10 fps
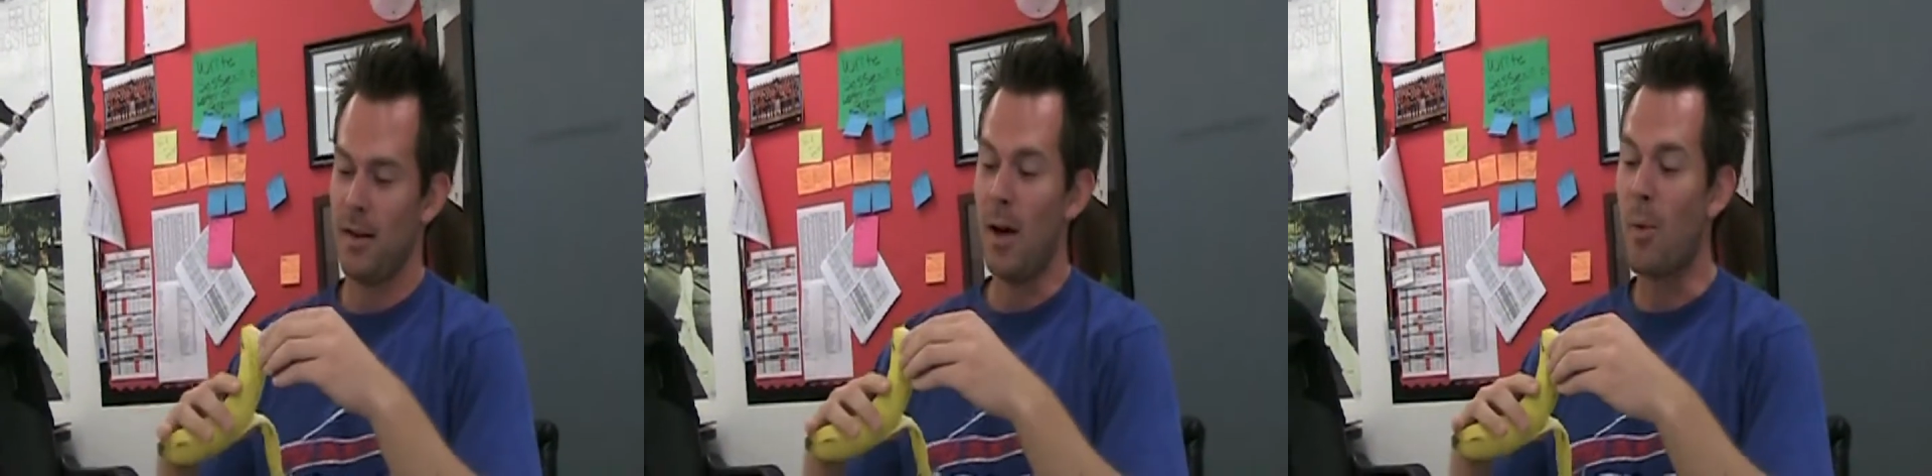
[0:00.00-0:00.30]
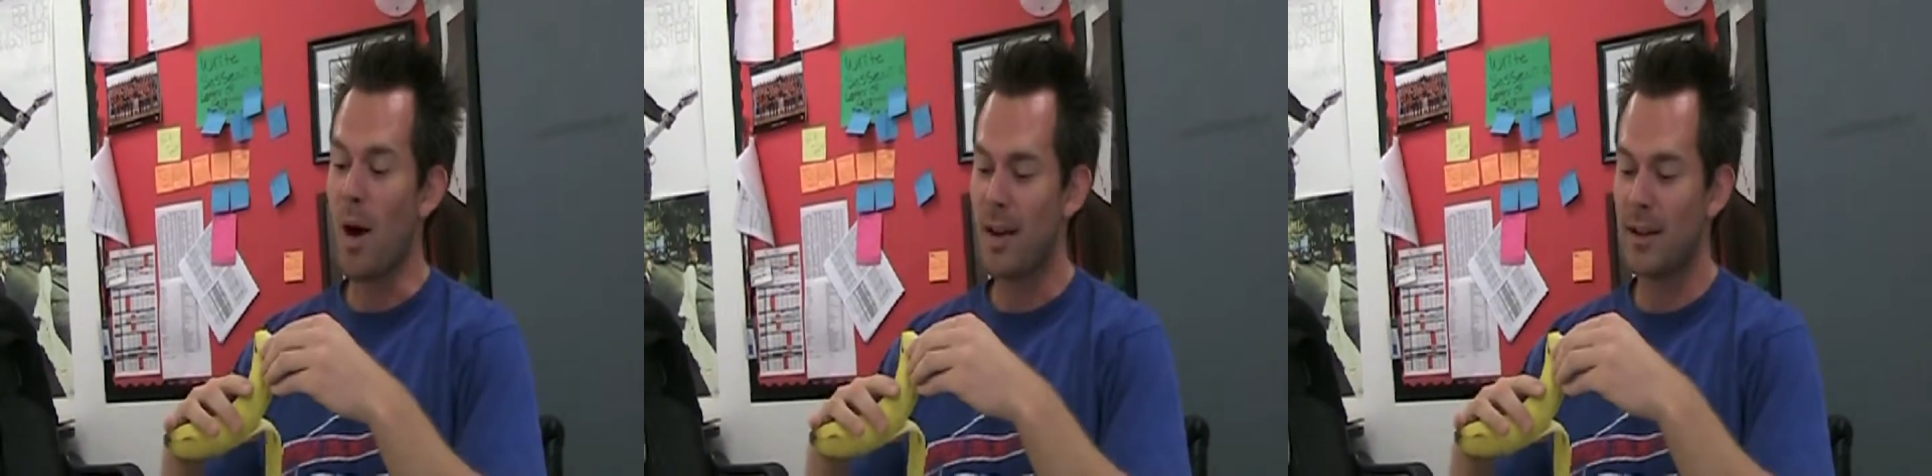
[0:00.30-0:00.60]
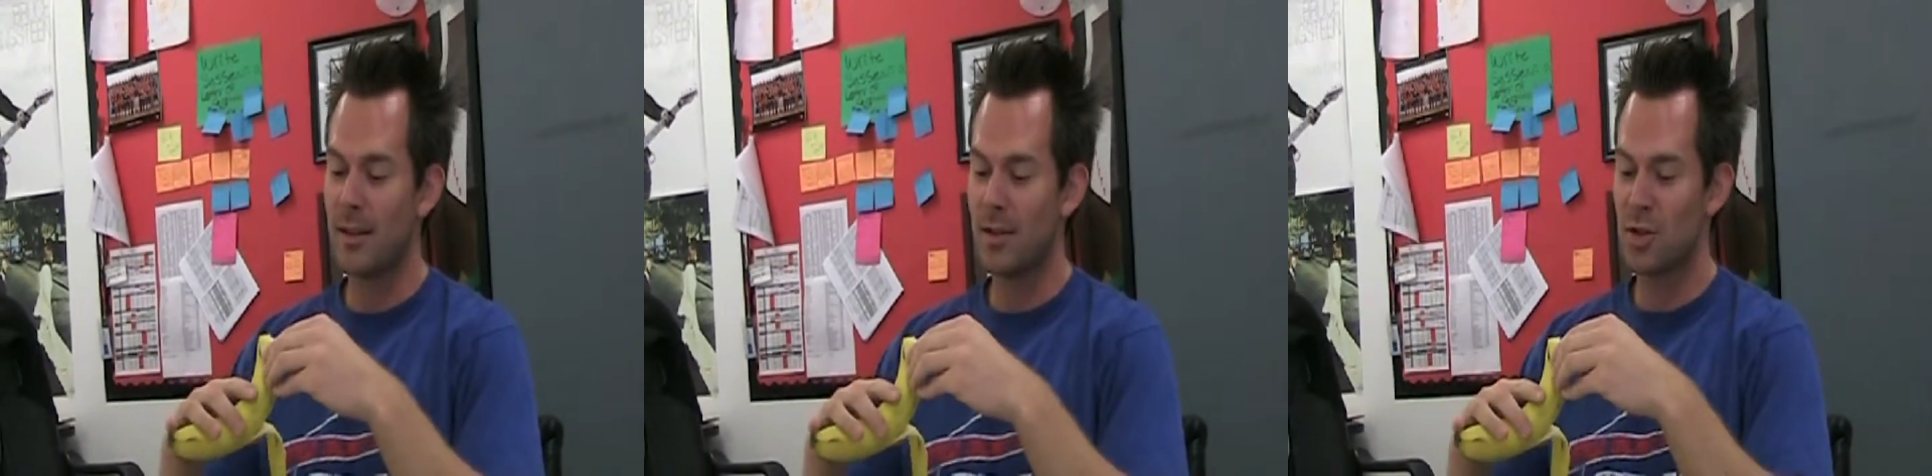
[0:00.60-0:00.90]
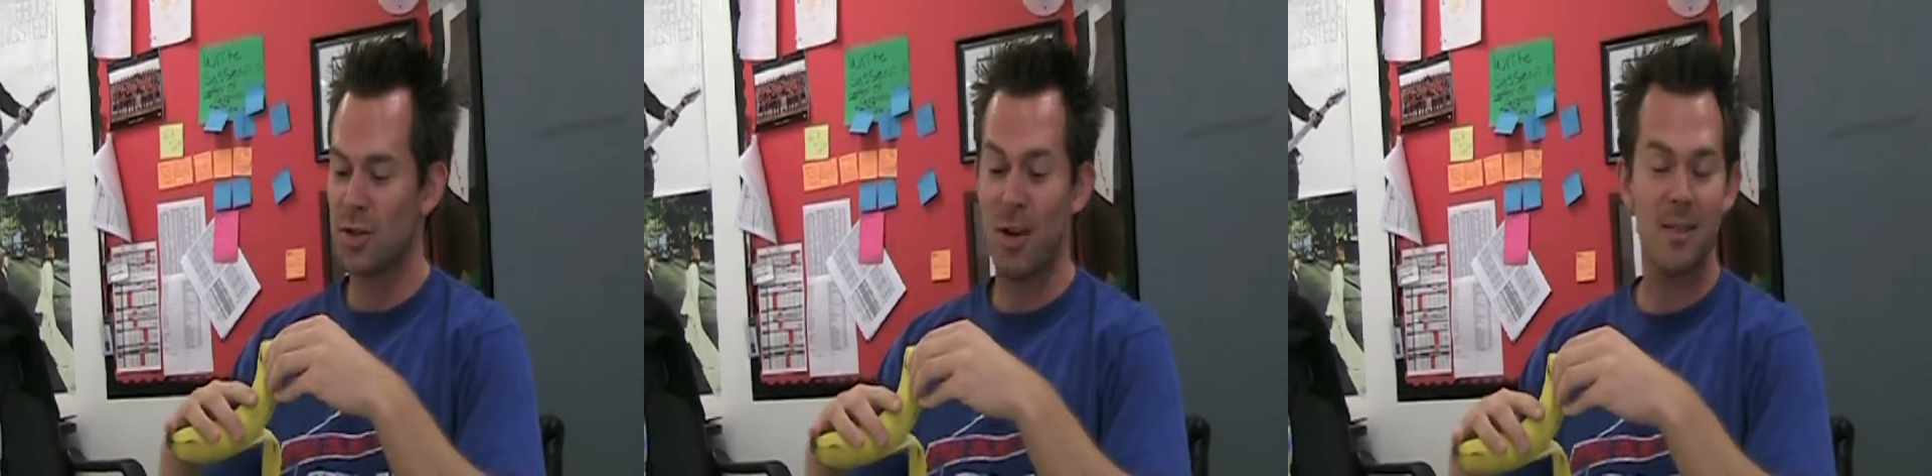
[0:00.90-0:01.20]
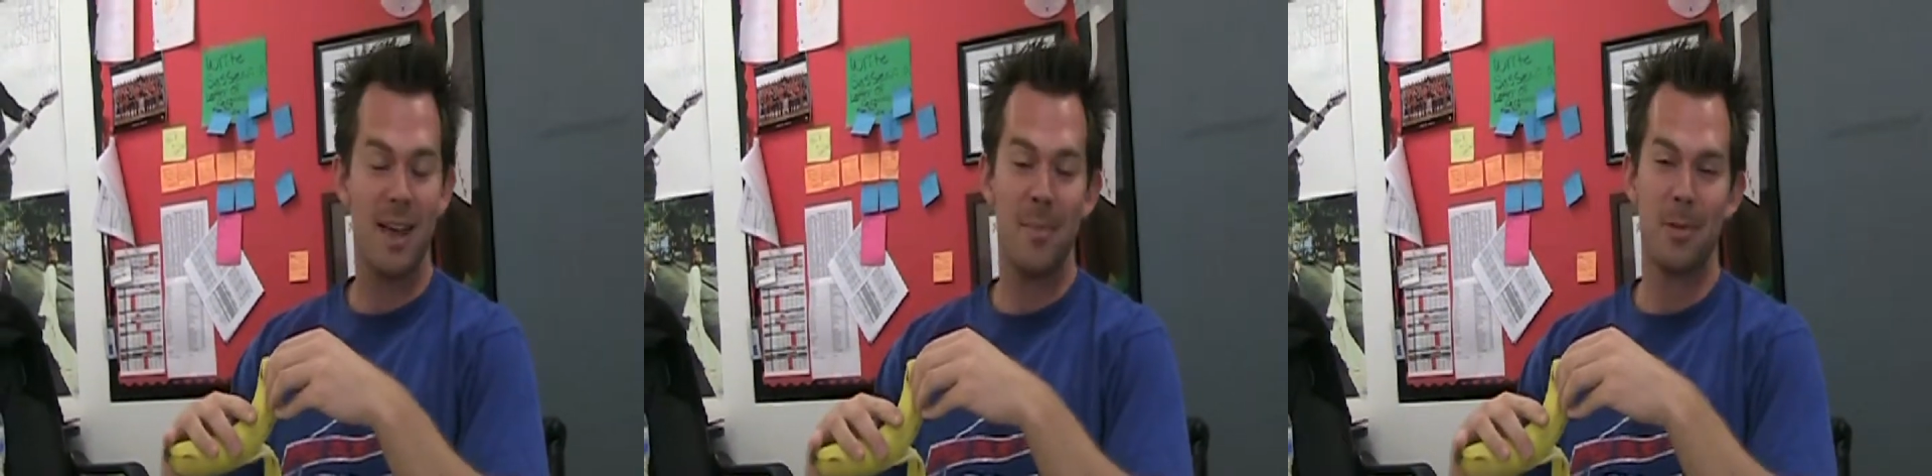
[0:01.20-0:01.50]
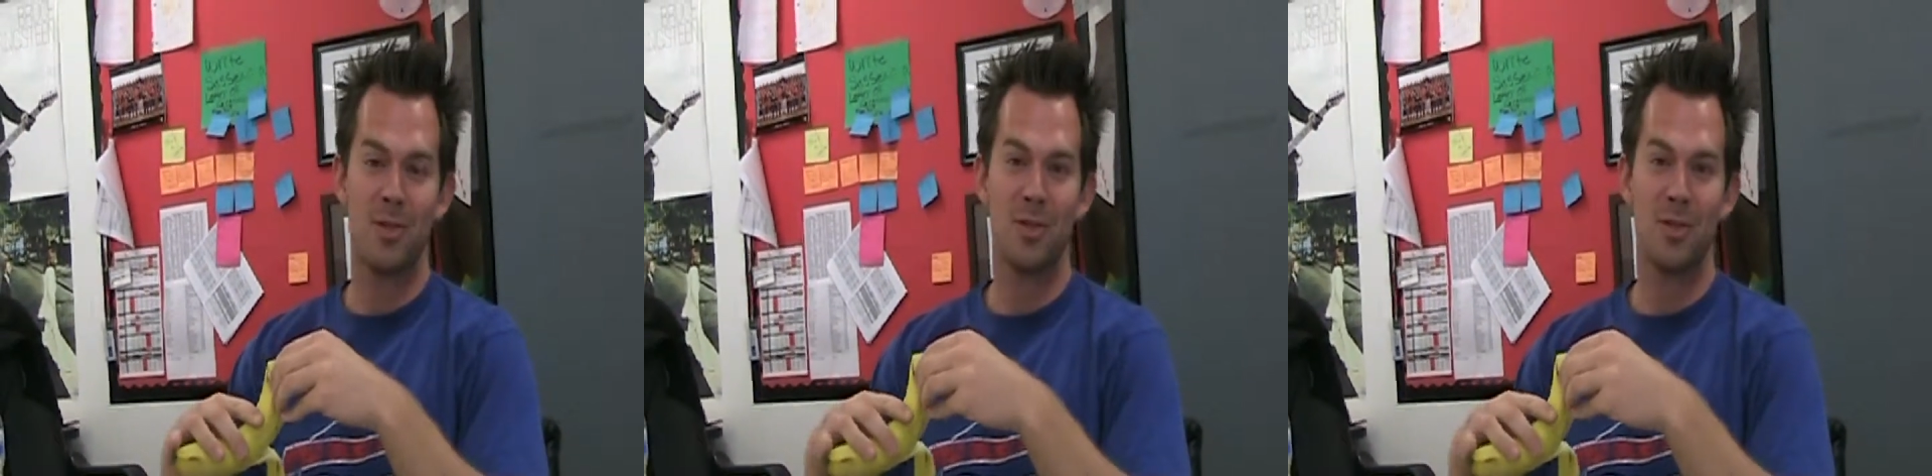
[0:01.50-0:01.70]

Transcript: I'm walking just across campus,